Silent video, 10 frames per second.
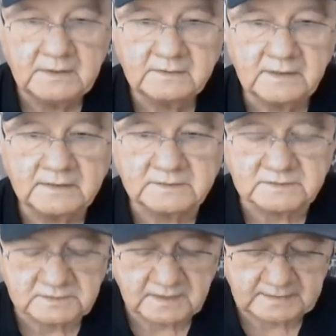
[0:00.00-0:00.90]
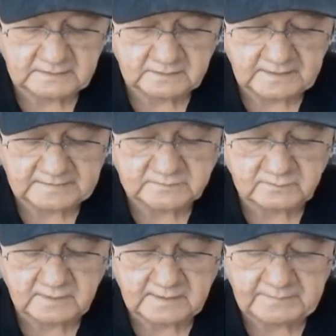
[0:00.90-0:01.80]
Takes a slight class
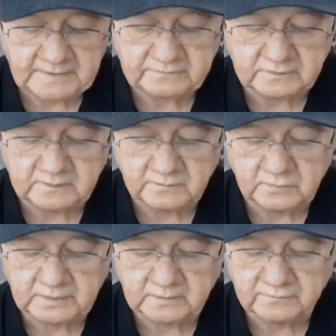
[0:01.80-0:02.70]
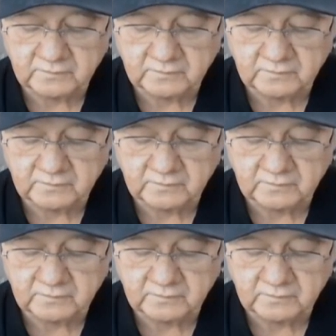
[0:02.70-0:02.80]
drop, has hit the board in